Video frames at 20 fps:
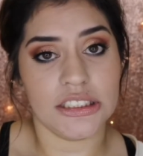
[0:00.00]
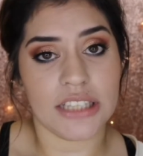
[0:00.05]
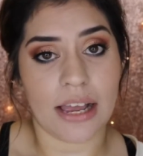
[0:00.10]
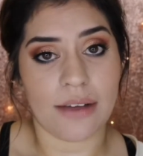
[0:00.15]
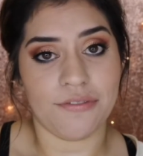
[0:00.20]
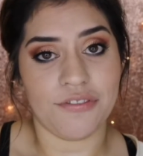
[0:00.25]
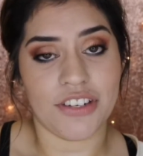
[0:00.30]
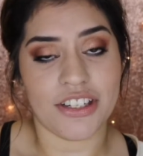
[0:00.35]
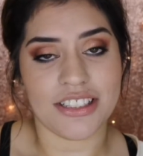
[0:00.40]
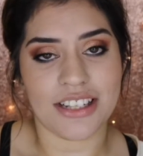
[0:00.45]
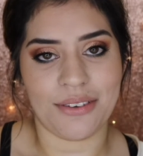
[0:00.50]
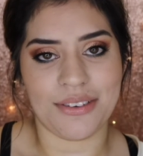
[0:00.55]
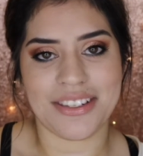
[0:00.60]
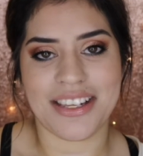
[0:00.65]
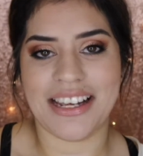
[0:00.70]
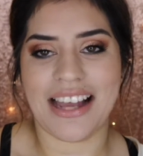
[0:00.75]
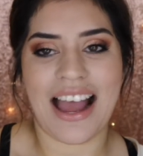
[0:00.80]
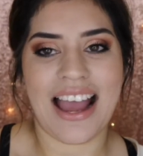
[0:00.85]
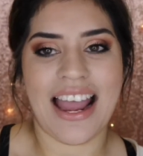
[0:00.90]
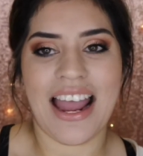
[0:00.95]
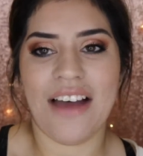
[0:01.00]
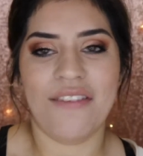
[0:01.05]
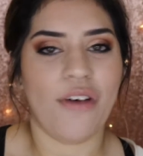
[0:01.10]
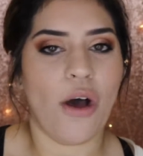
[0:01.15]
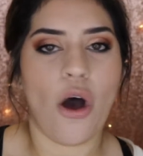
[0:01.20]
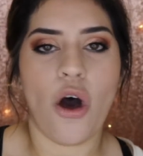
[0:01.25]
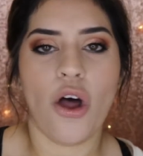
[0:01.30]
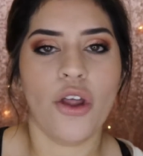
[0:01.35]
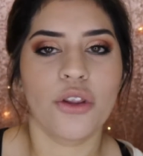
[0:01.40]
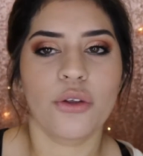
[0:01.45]
At first I was like, I have
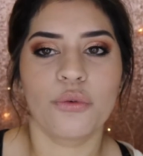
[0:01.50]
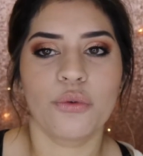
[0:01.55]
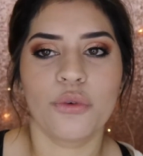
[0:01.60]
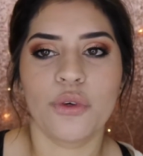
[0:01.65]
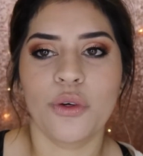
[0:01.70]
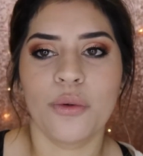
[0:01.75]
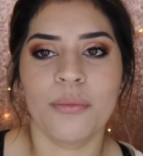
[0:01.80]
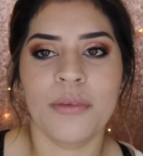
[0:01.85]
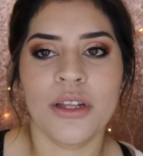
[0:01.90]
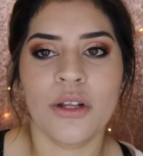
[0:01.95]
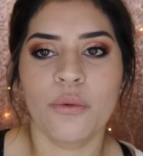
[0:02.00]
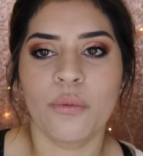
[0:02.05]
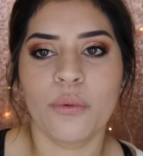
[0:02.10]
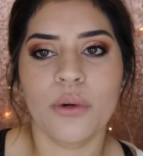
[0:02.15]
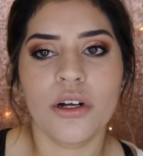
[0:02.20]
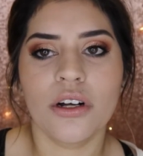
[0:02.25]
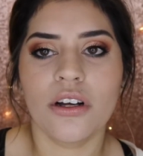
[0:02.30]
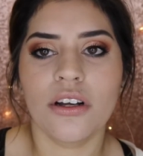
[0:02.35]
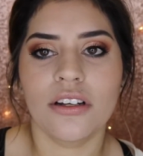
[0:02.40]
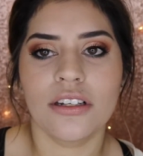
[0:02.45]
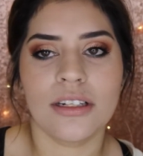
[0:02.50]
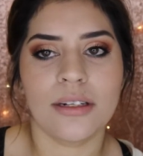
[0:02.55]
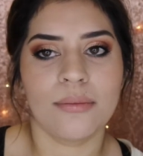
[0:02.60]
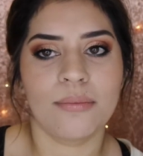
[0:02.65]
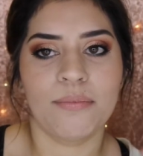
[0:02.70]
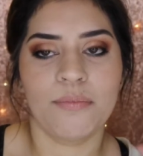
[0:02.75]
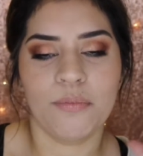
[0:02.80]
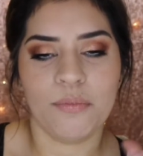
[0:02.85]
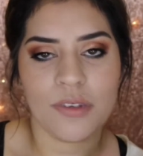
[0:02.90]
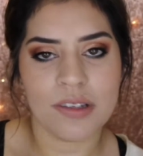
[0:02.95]
all the room in the world
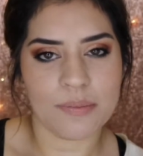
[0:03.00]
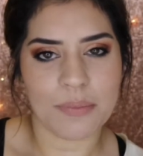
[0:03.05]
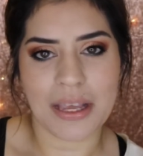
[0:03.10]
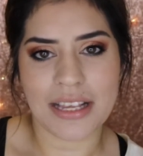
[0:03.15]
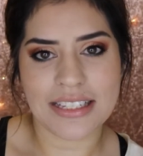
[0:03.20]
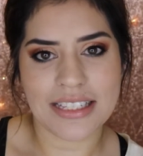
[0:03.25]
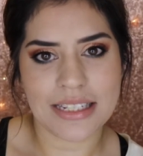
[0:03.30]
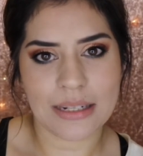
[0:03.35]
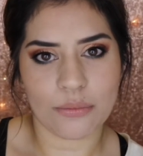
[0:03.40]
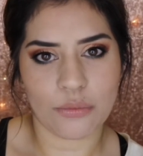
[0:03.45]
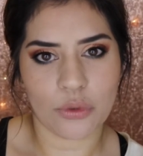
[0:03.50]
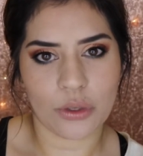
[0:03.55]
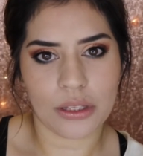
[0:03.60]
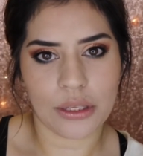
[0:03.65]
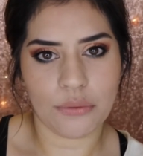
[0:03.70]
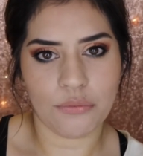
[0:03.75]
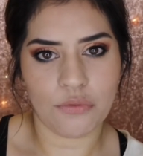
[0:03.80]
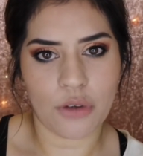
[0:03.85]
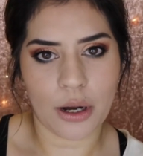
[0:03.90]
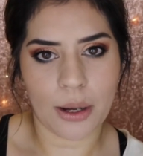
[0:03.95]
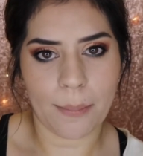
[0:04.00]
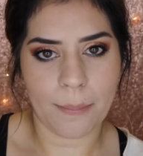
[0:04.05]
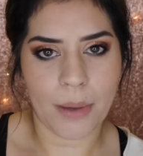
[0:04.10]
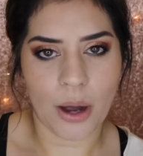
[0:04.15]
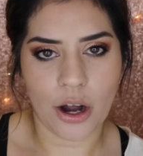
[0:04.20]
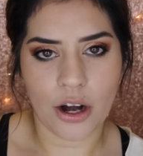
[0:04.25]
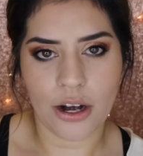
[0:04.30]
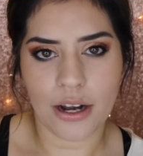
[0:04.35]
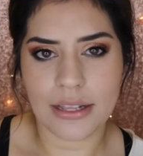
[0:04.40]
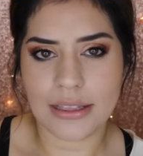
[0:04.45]
and spaced them really far
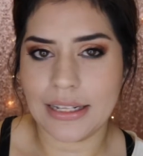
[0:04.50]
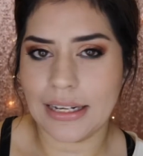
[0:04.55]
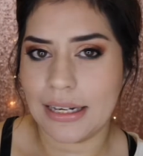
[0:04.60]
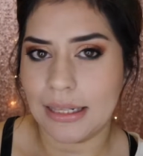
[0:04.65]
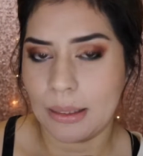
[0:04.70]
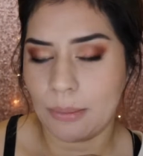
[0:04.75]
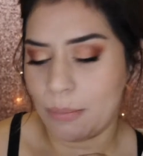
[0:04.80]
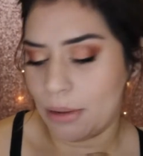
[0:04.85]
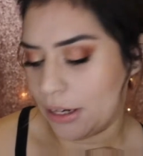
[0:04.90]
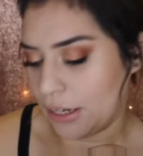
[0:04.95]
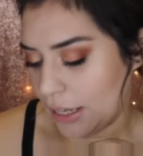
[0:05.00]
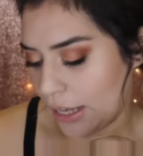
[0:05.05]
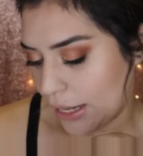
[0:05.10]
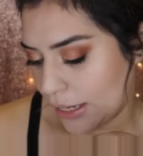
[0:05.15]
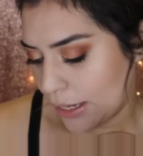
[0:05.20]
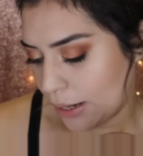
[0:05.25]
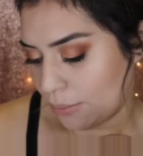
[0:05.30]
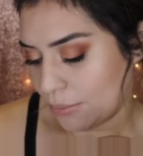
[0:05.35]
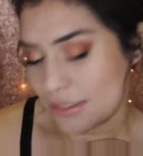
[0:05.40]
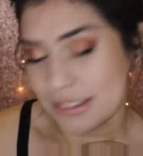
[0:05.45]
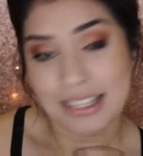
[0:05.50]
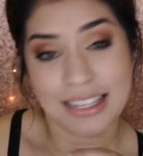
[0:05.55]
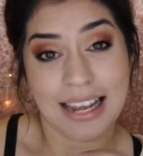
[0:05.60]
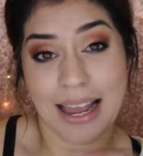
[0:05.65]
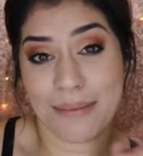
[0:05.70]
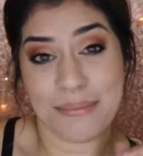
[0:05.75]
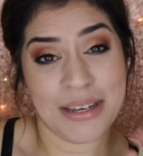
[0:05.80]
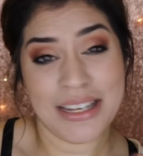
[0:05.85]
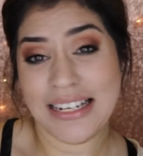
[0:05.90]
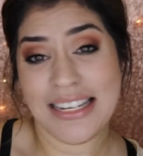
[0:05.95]
apart, and then at the very end I was like,
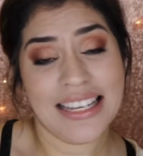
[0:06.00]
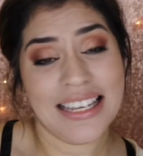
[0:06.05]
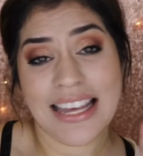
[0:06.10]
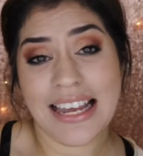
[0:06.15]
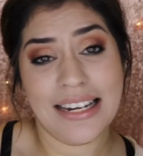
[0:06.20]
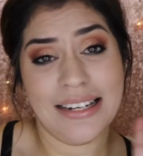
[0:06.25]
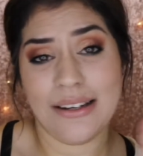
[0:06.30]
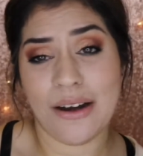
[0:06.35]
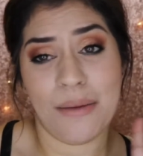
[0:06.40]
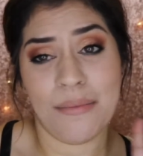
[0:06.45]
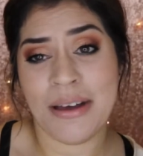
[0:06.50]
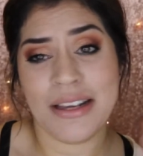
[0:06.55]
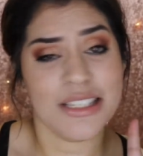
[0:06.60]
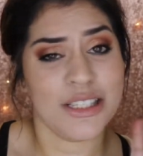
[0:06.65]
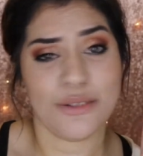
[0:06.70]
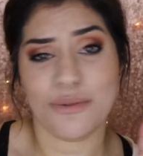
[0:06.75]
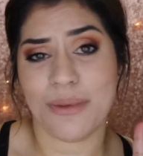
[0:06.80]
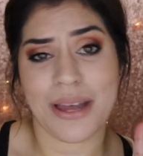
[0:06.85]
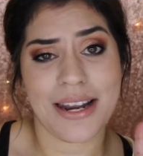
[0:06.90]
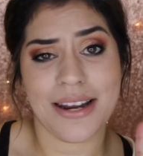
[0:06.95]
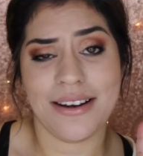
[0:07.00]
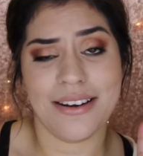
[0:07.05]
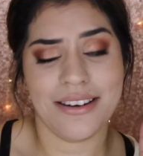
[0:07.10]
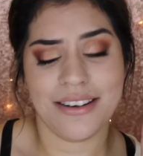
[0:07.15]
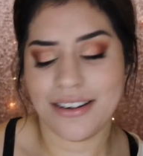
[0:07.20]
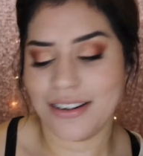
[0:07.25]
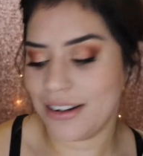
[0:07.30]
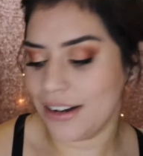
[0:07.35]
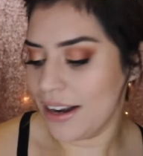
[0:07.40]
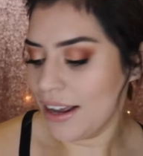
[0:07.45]
I'm gonna get it on my
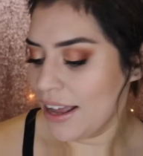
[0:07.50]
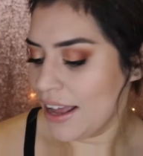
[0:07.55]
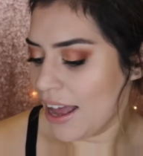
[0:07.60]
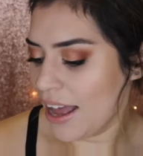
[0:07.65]
sweater.